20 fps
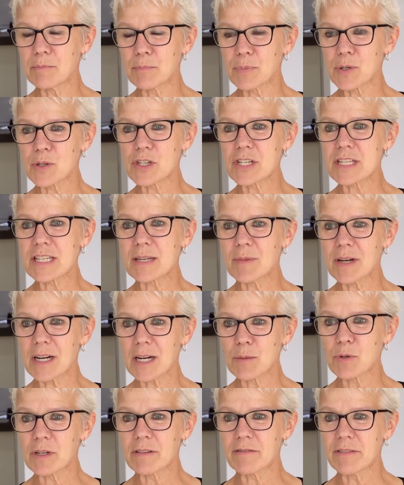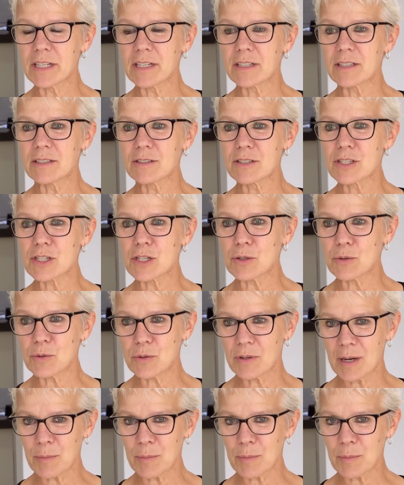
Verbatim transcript: purchase some hybrid vehicles to